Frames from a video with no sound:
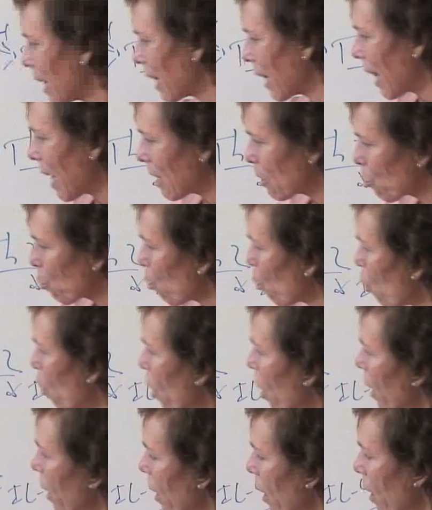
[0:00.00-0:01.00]
class
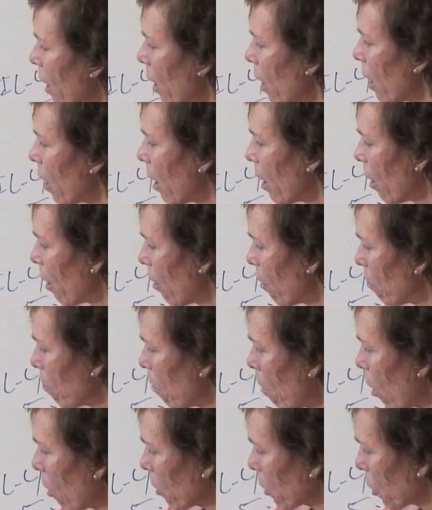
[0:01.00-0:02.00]
1
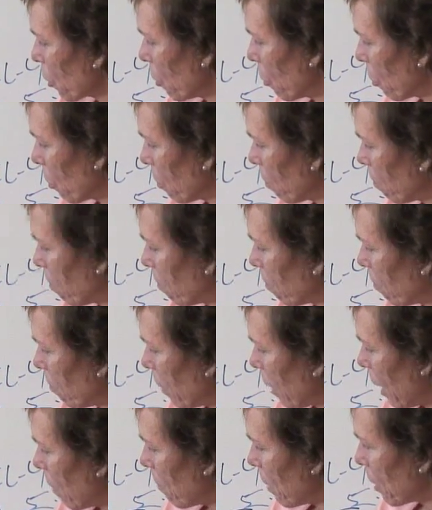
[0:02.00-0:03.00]
molecule,
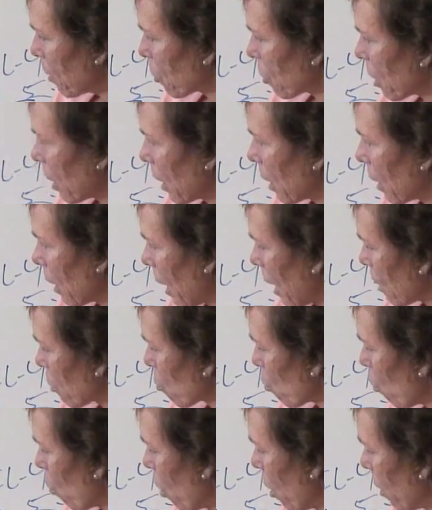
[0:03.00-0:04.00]
MHC
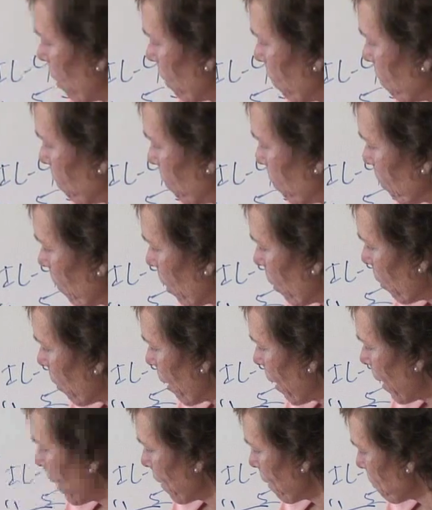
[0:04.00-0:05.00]
class 1. all
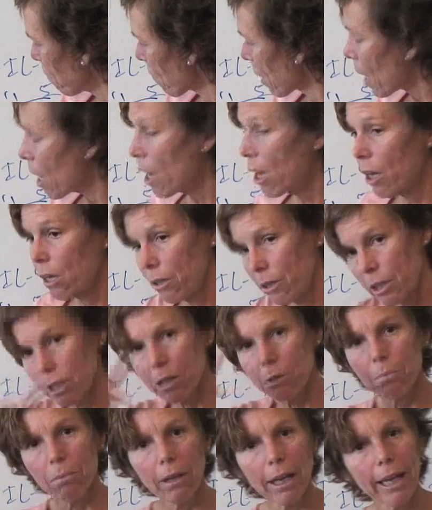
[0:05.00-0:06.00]
right,
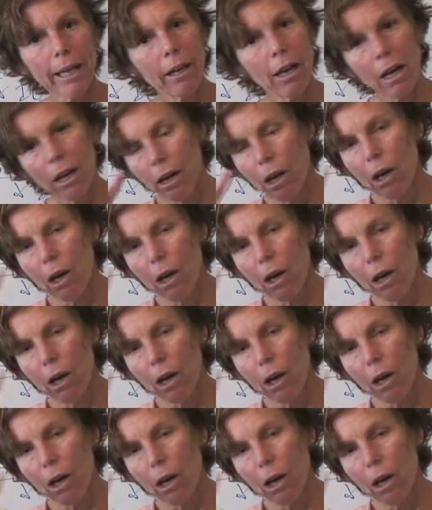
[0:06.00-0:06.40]
displayed on